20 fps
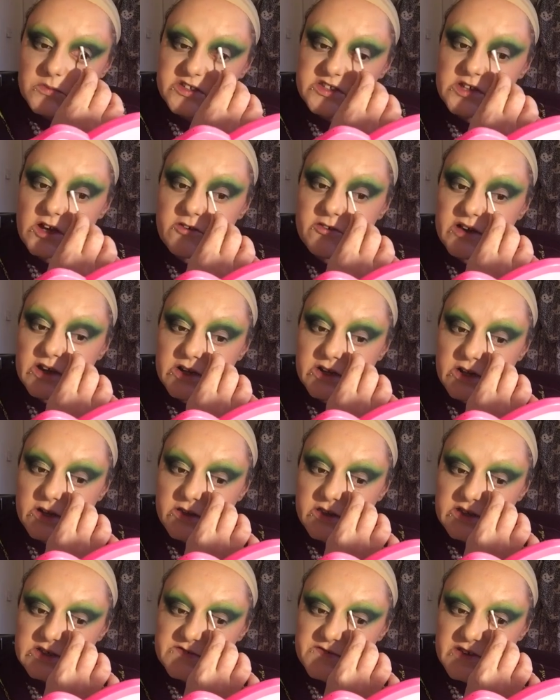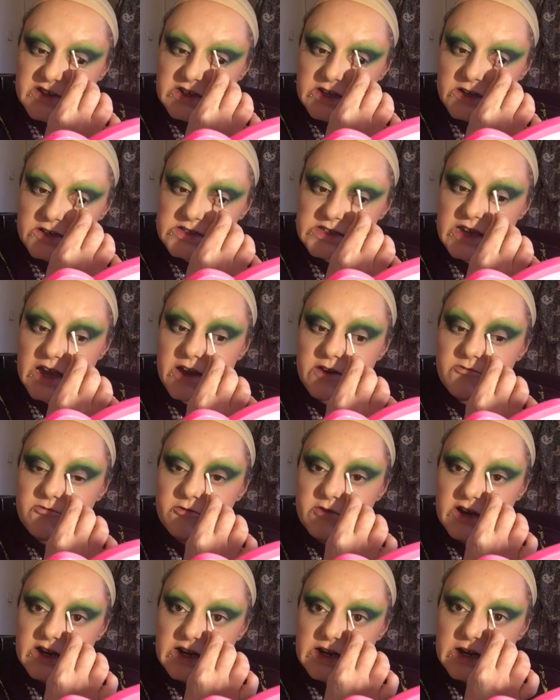I'm sorry, I know this video is
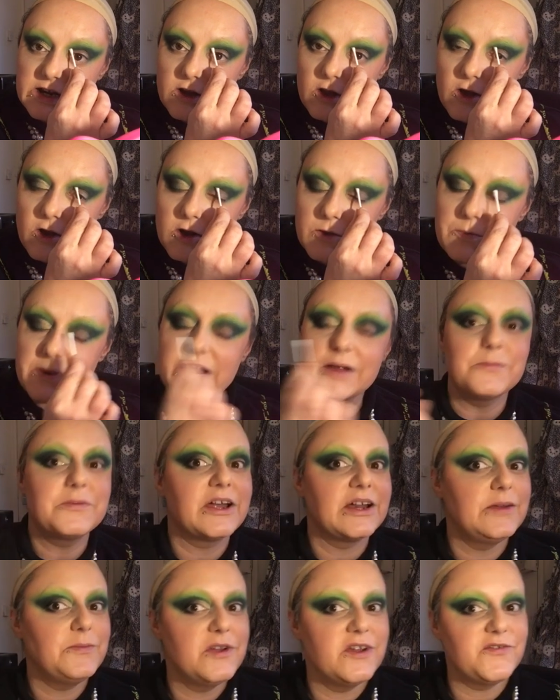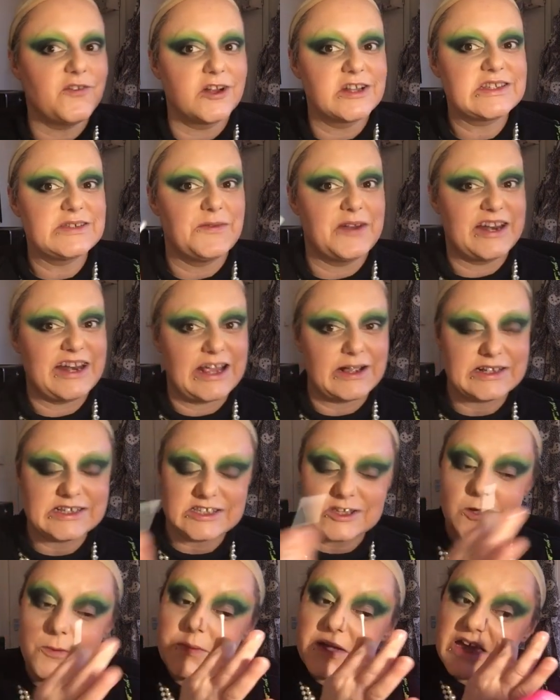getting really long, but I'm going to move on to my
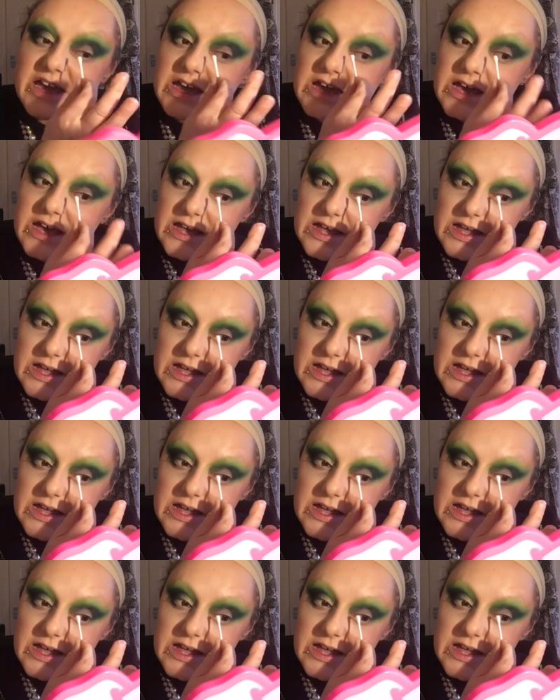next topic.